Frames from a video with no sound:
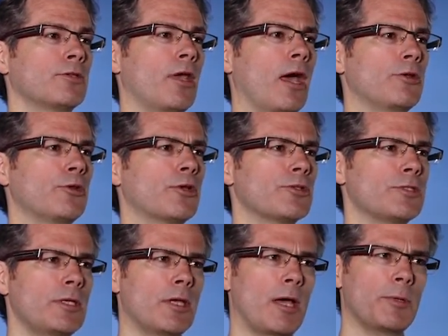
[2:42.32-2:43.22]
And you can
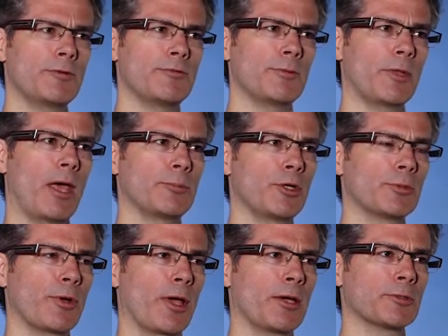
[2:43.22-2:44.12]
see coming from the
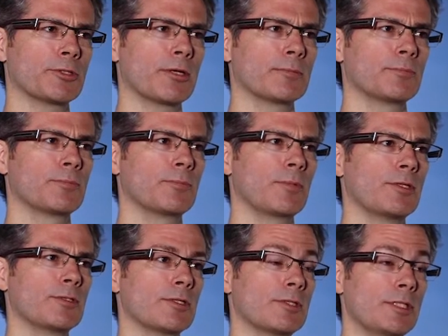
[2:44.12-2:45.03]
abdominal aorta
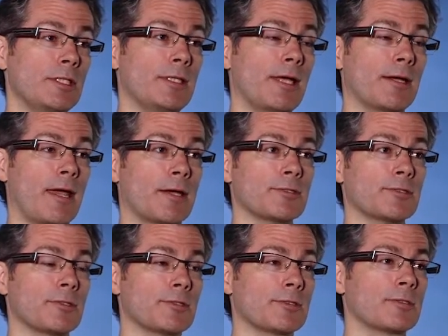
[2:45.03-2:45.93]
is the celiac
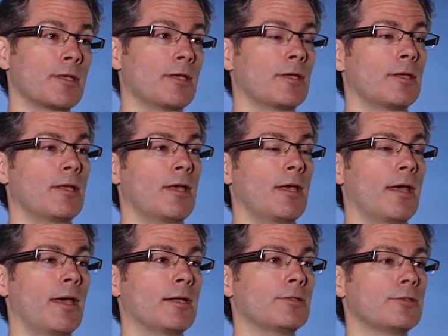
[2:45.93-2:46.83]
axis,
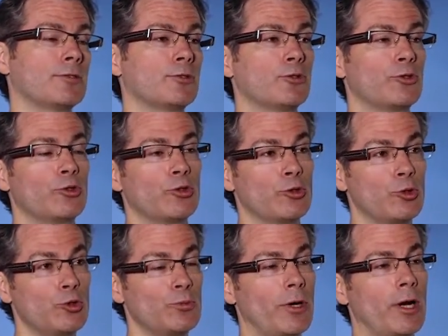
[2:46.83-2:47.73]
and the
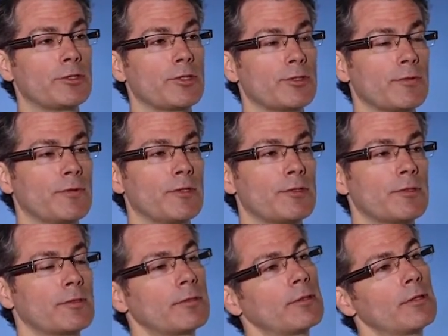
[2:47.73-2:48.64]
2 branches of
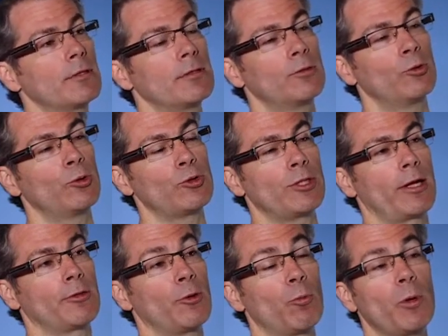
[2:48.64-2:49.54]
this looks
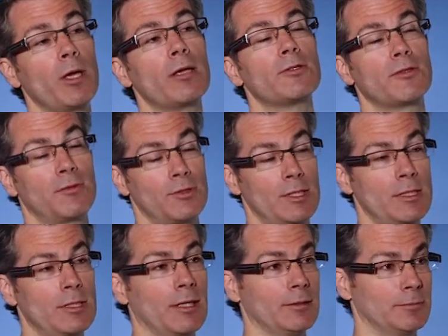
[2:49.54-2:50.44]
like the wings of a
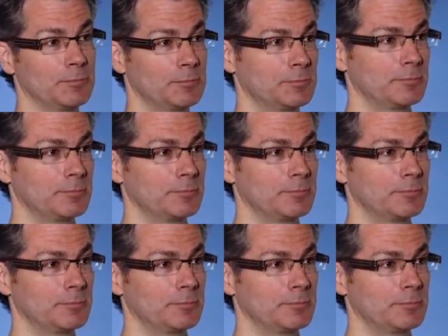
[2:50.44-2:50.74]
seagull.